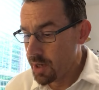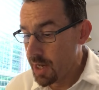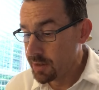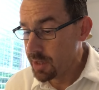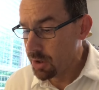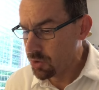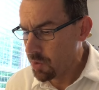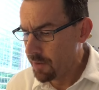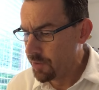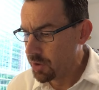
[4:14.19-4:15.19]
And Isaiah
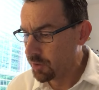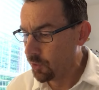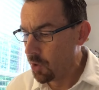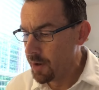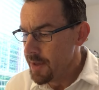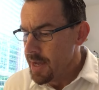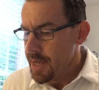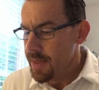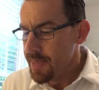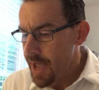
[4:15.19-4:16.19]
12, verse 4,
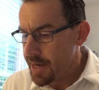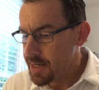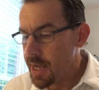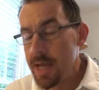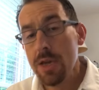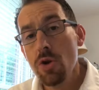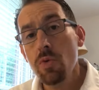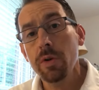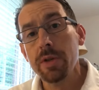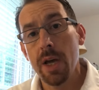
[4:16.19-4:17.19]
In that day you
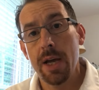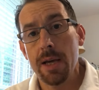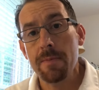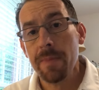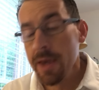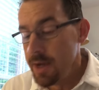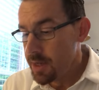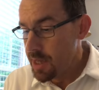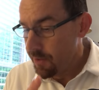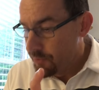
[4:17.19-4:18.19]
will say,
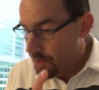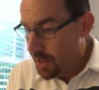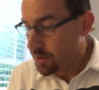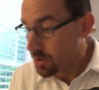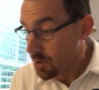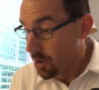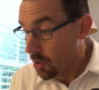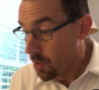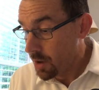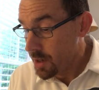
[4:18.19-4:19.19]
Give thanks to the
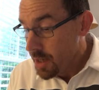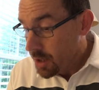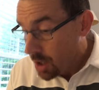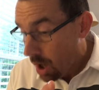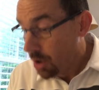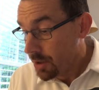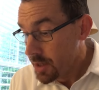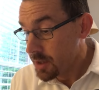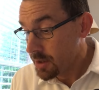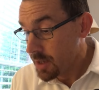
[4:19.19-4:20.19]
Lord, call on
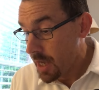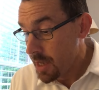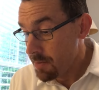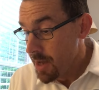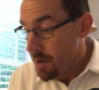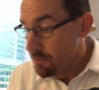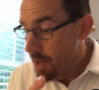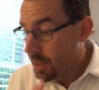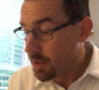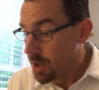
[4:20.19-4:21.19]
his name,
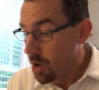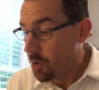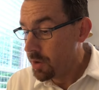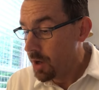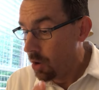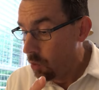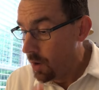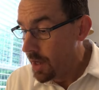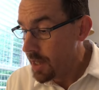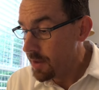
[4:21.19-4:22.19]
make known
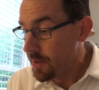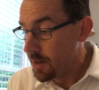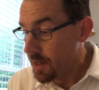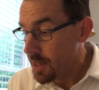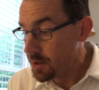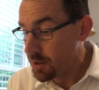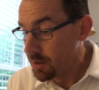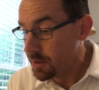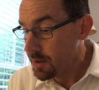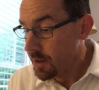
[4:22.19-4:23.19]
away the
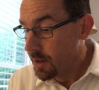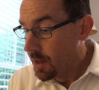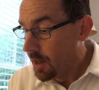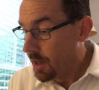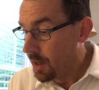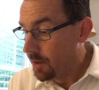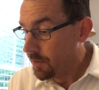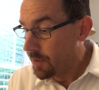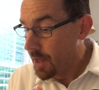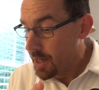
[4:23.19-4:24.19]
nations uh,
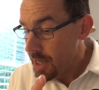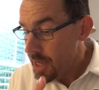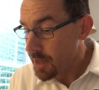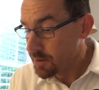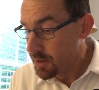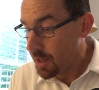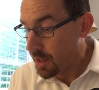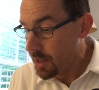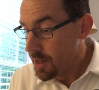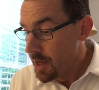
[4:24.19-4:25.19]
that he has
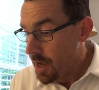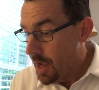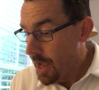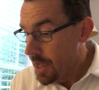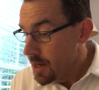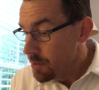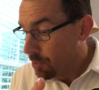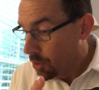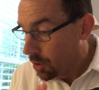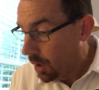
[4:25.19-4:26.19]
done, and
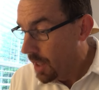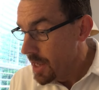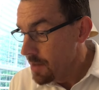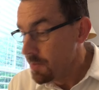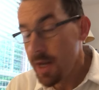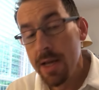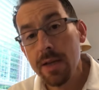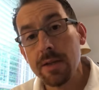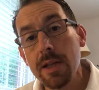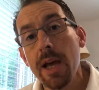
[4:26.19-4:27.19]
proclaim that
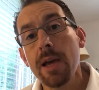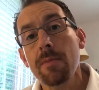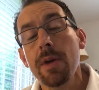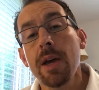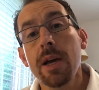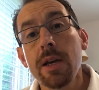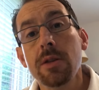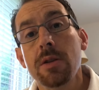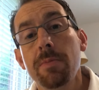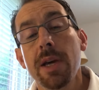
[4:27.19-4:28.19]
his name is
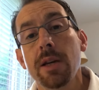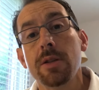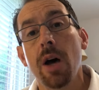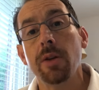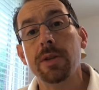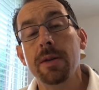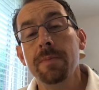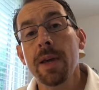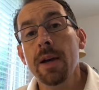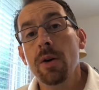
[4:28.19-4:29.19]
to be exalted.
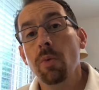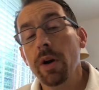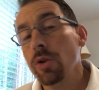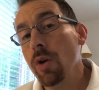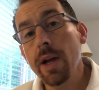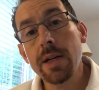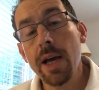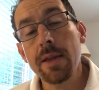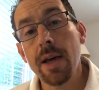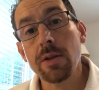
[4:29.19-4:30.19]
What a great
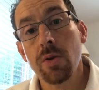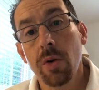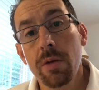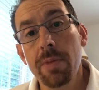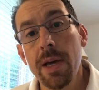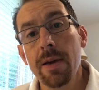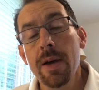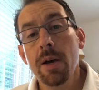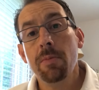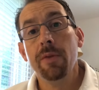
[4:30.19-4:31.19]
day that's going to be.
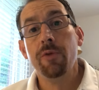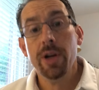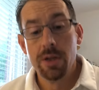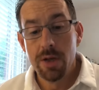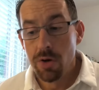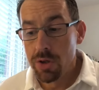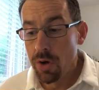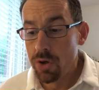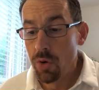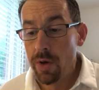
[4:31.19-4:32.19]
But friends, here's
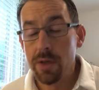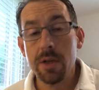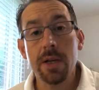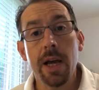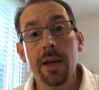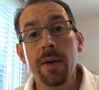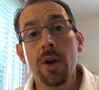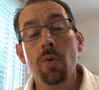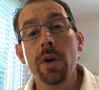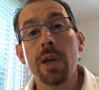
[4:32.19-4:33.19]
our choice today.
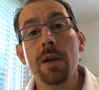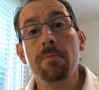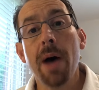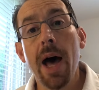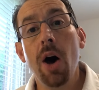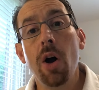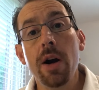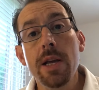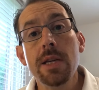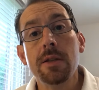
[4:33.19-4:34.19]
We can bow
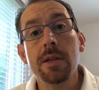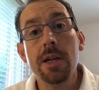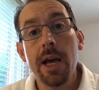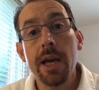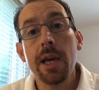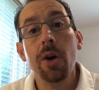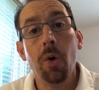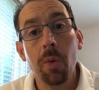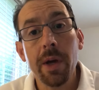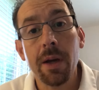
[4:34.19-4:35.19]
our knees today
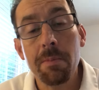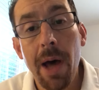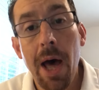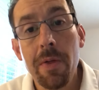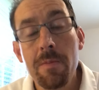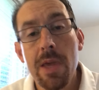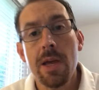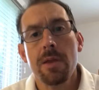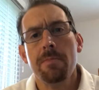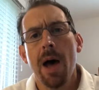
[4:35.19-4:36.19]
or we can bow them
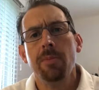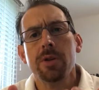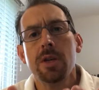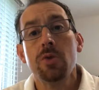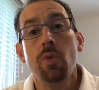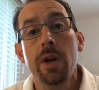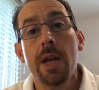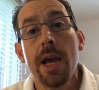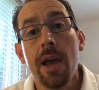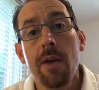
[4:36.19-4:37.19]
then. The Bible says one
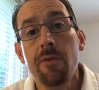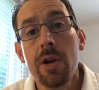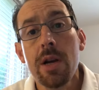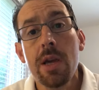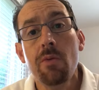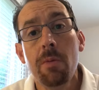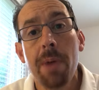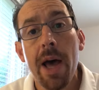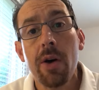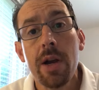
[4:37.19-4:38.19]
day every knee will
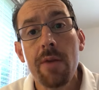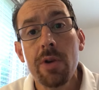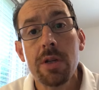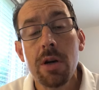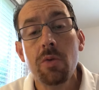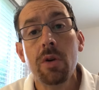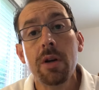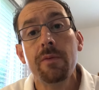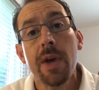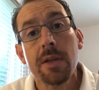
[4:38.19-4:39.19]
bow and every tongue will
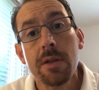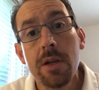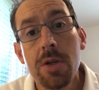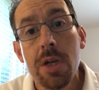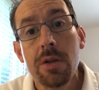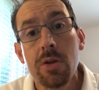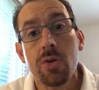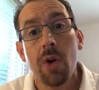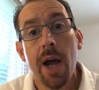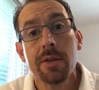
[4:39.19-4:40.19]
confess that Jesus
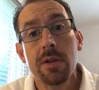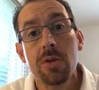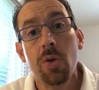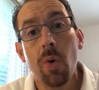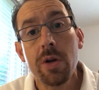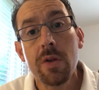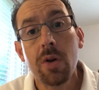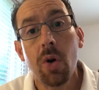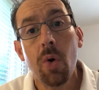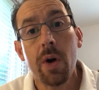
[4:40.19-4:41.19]
Christ is Lord to the
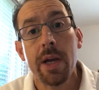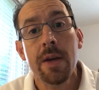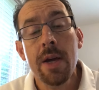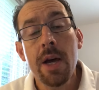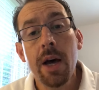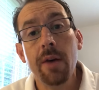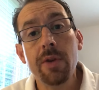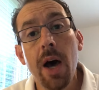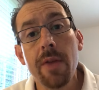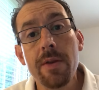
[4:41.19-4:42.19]
glory of
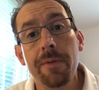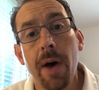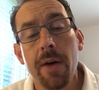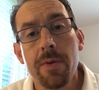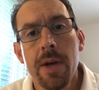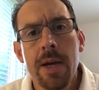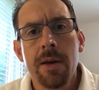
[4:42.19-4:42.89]
God the Father.